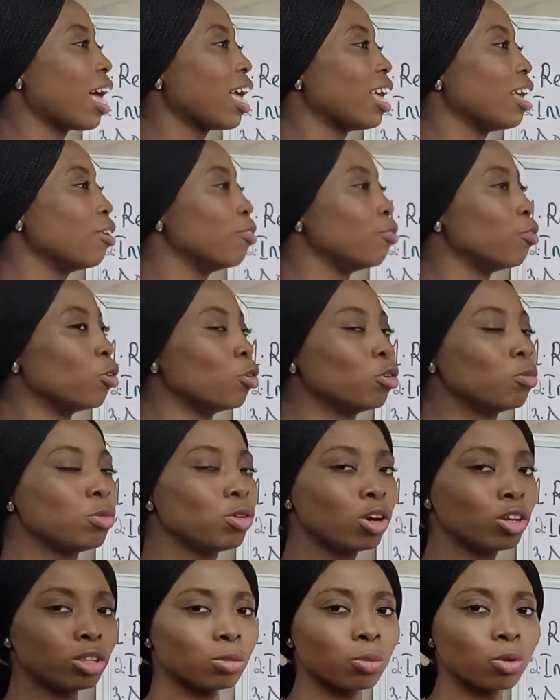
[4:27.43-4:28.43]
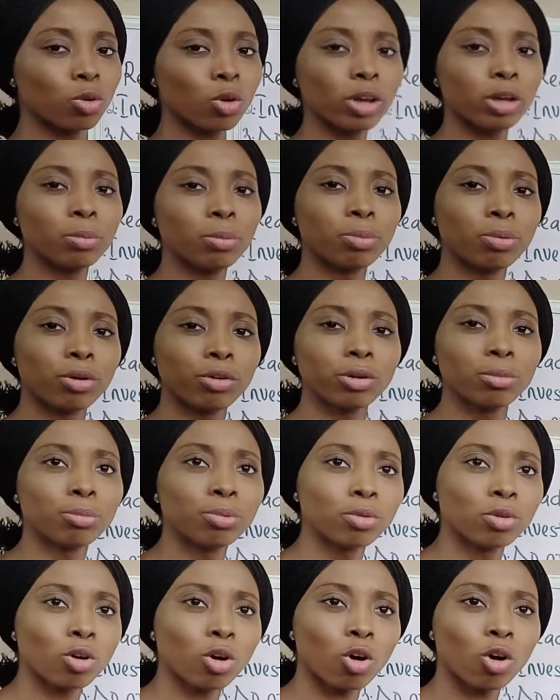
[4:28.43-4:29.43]
a voluminous book or a boring
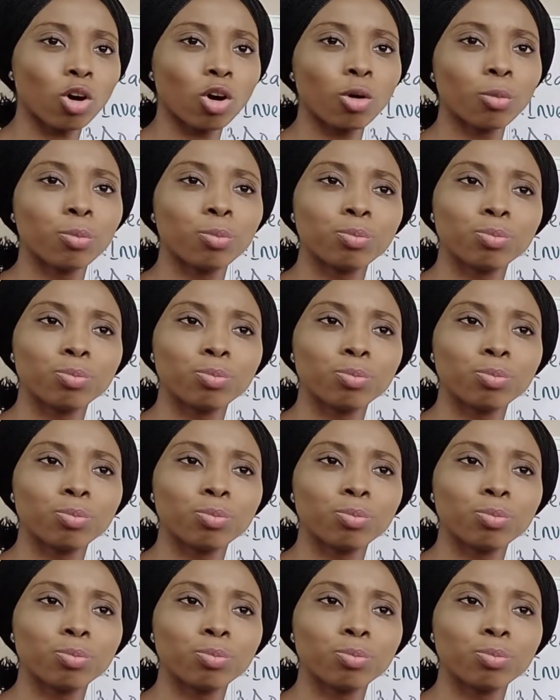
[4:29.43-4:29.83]
book or